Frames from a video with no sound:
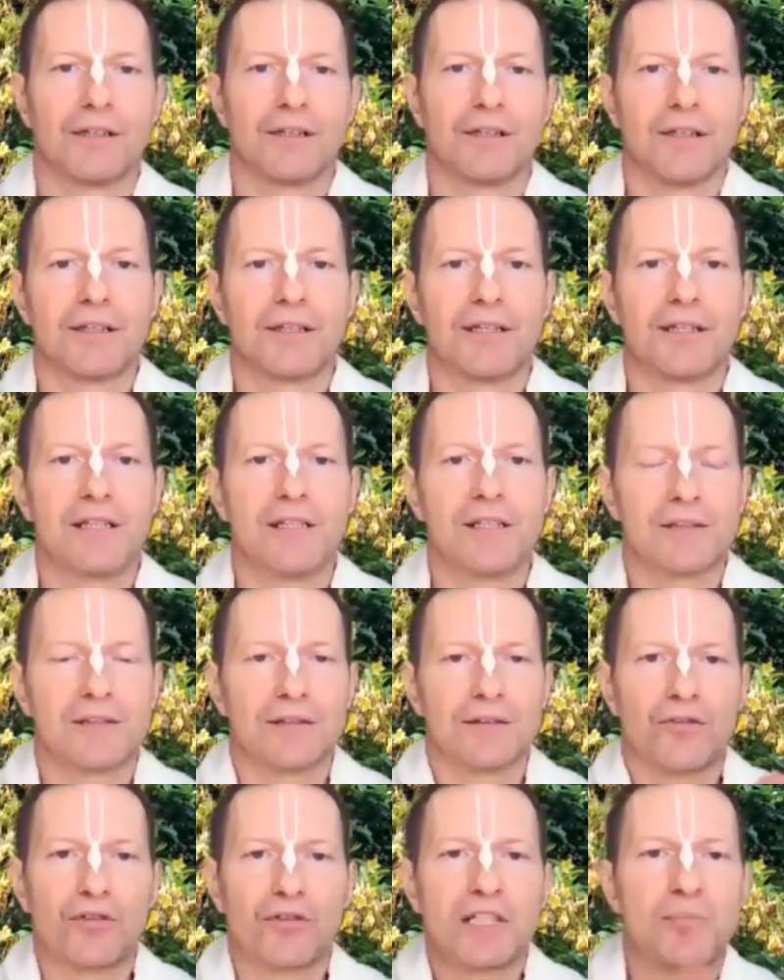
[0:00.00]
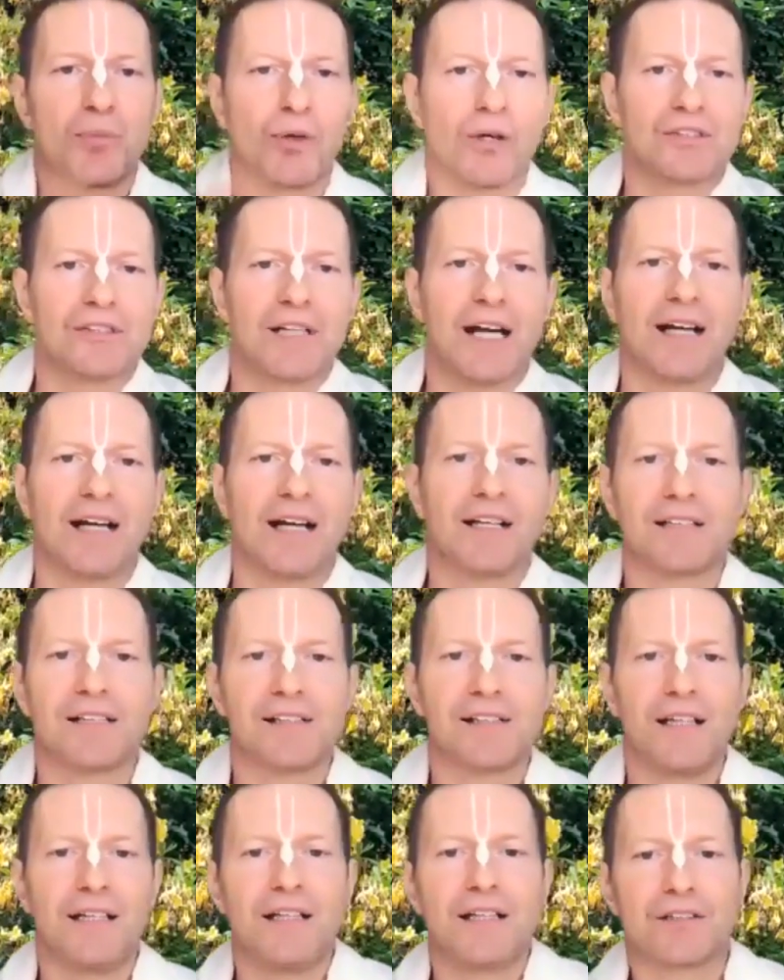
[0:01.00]
these three personalities
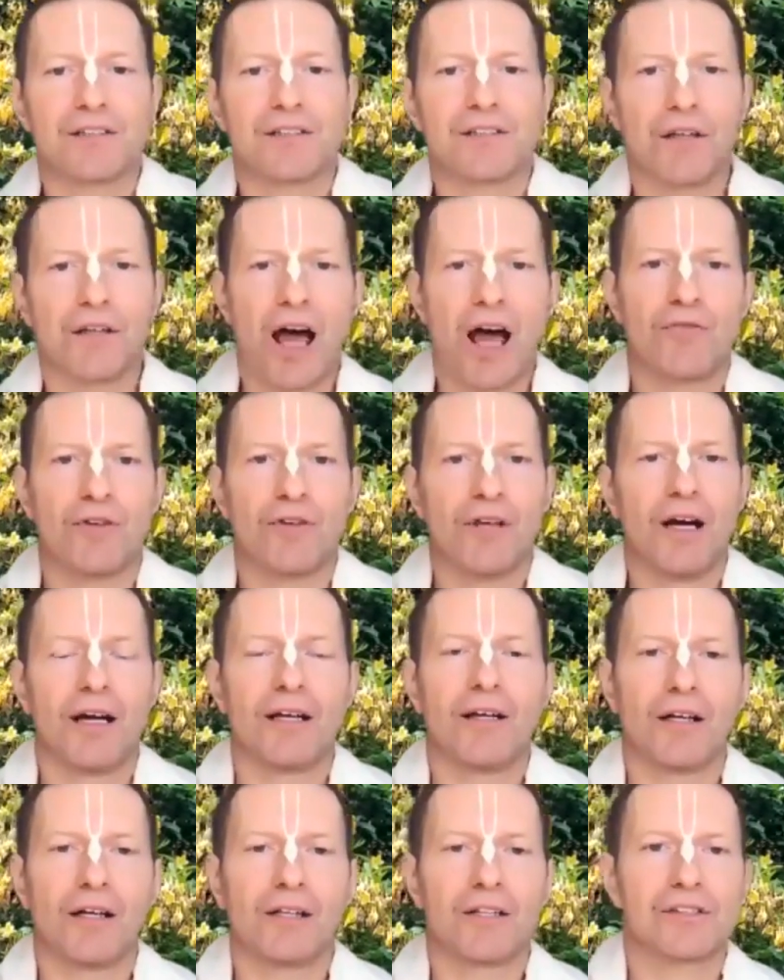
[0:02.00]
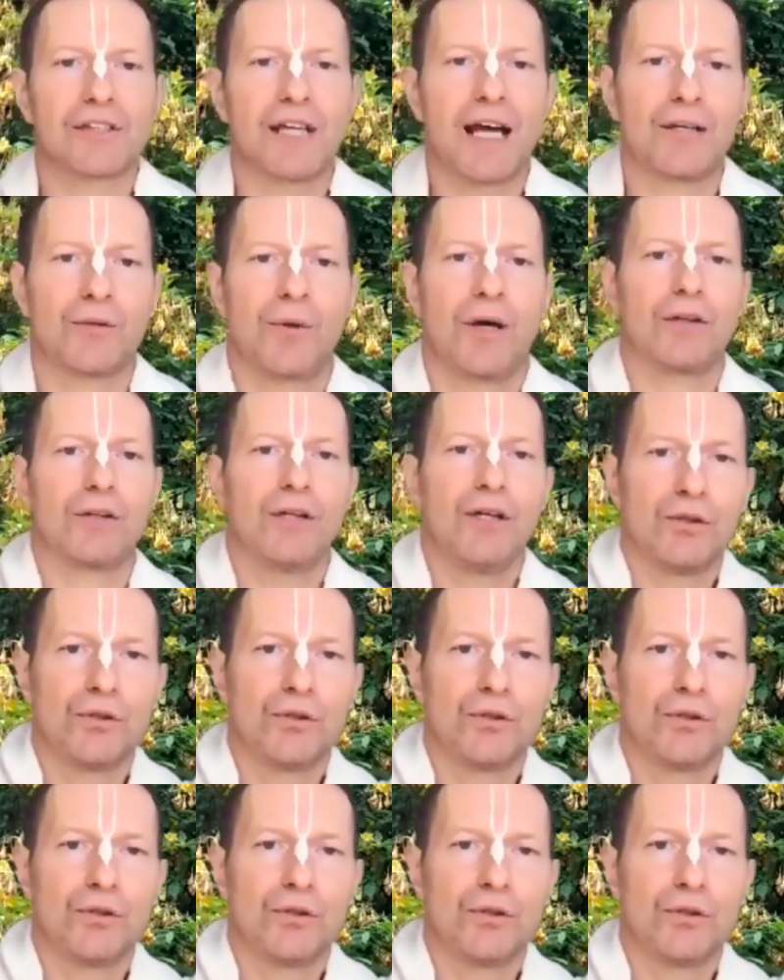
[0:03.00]
in his life and understand, well,